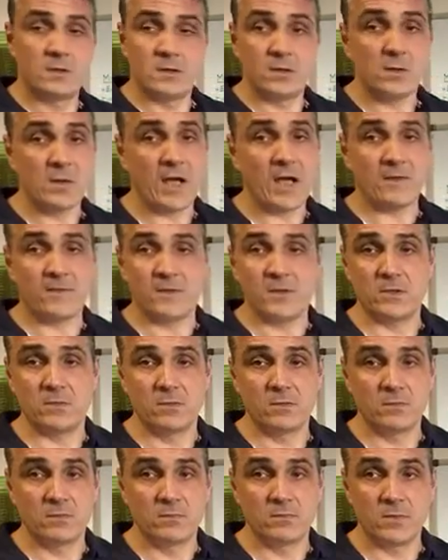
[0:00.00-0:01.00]
Don't have to.
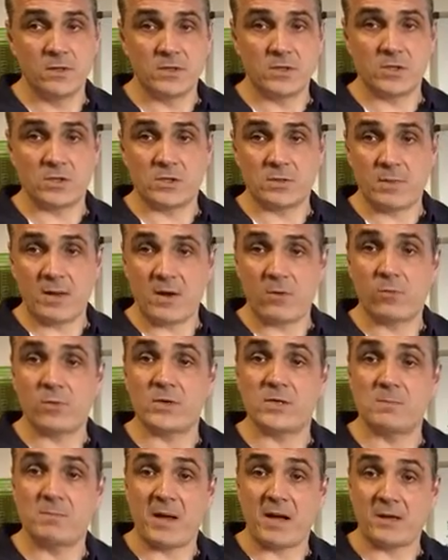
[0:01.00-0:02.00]
It's just about
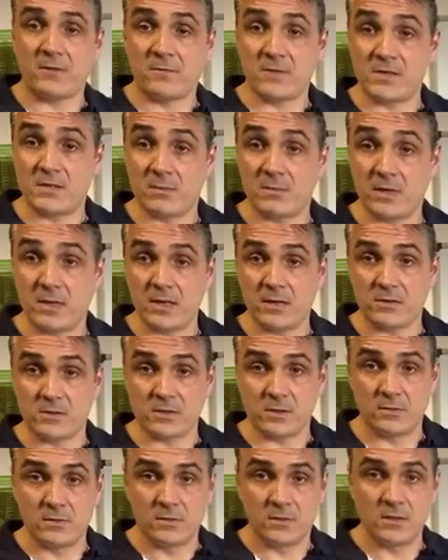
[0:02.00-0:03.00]
respect for somebody
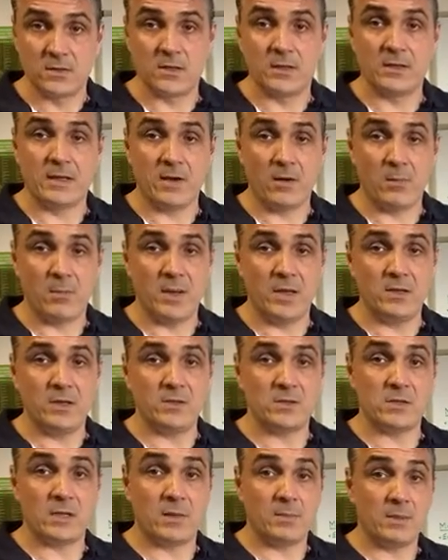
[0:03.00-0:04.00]
else and their
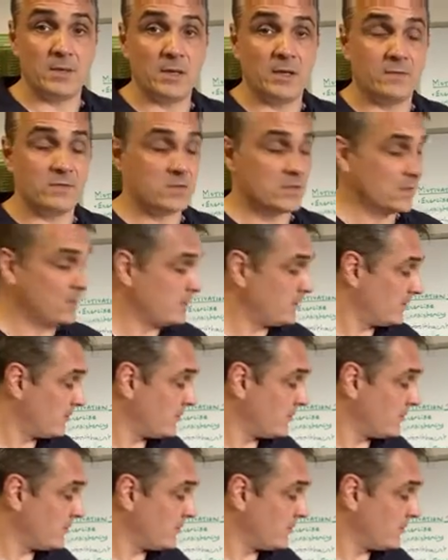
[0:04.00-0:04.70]
opinions and their beliefs.